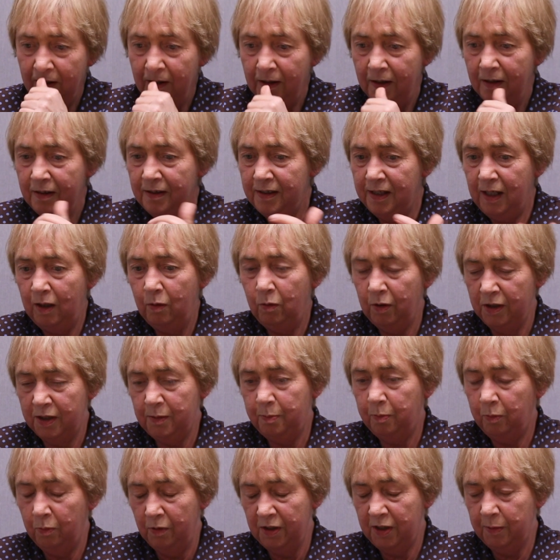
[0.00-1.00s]
see
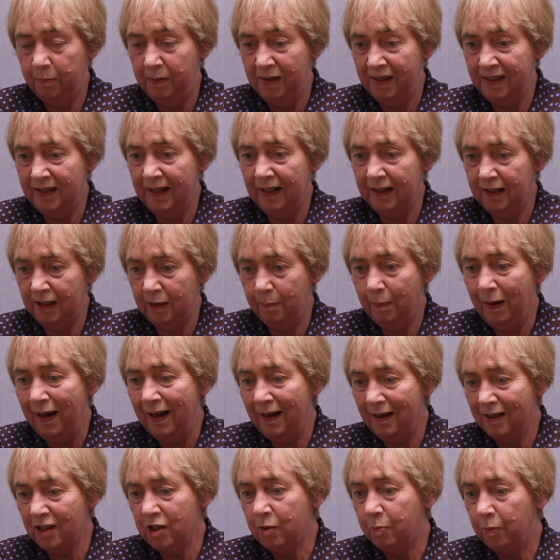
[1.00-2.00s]
what's been said in the
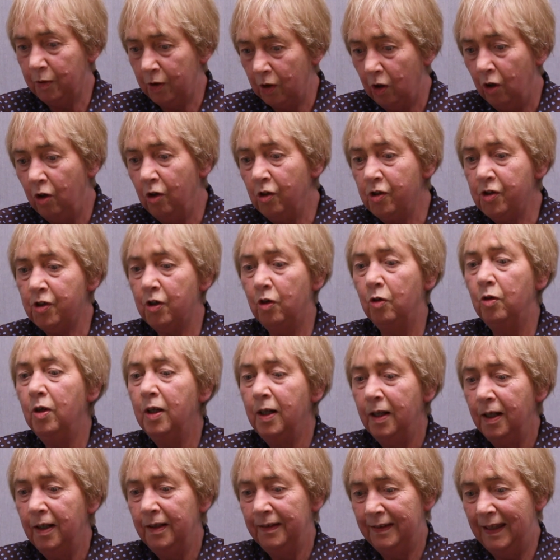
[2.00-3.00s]
past. But also
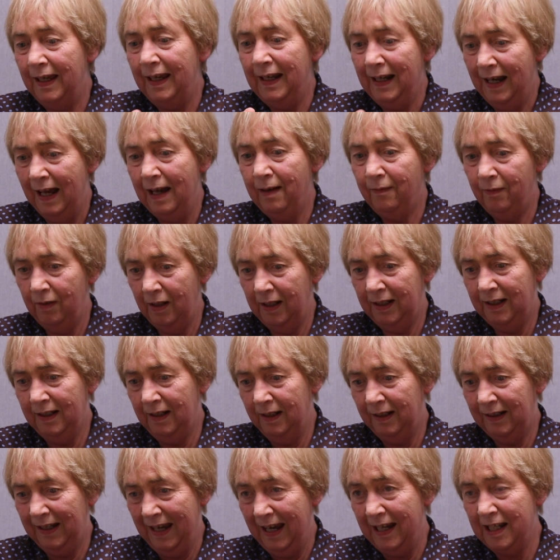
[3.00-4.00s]
they'll have a
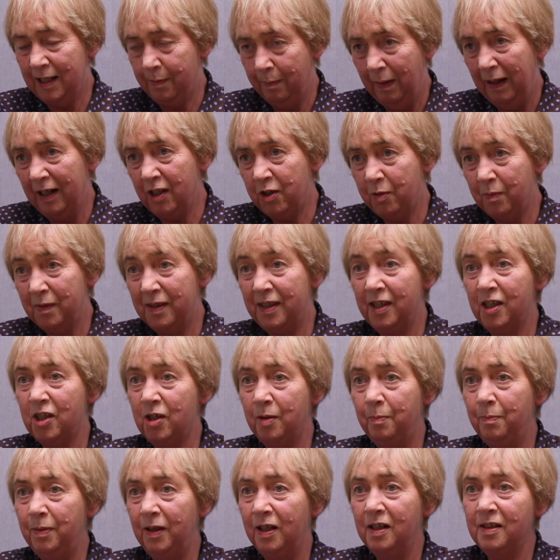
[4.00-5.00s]
case management
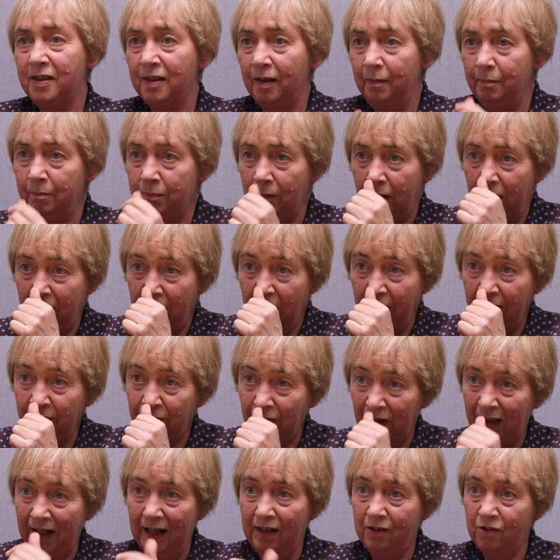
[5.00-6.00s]
system, because a lot of
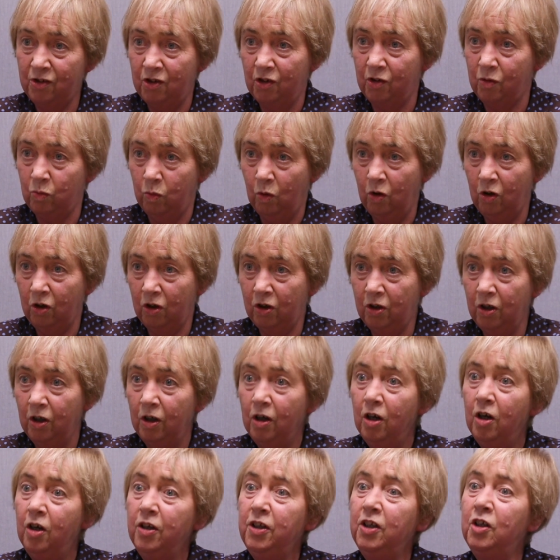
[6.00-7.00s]
our councillors work.
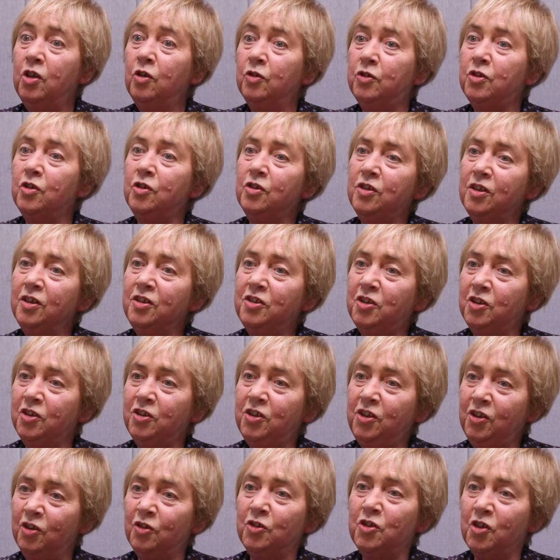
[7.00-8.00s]
They're
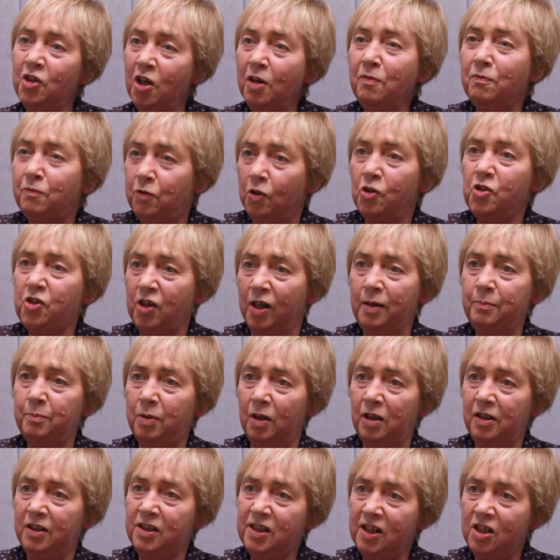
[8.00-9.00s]
not full-time
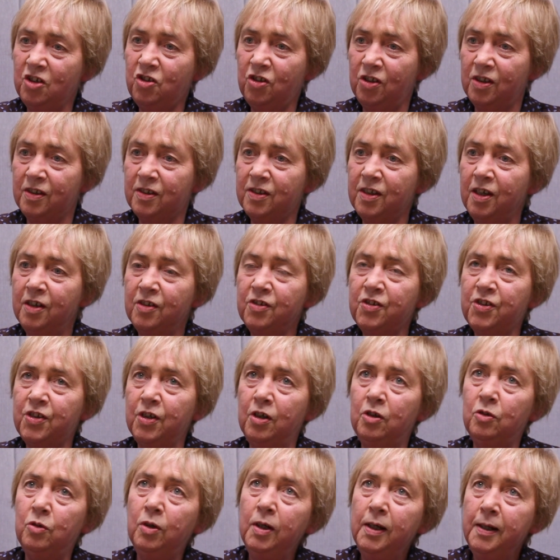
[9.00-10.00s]
politicians,
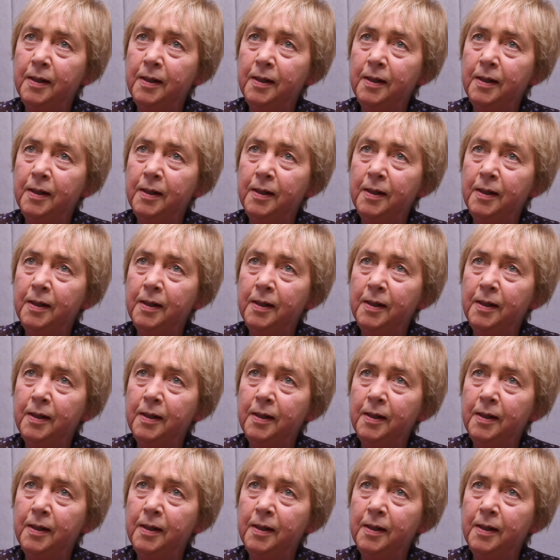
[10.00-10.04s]
so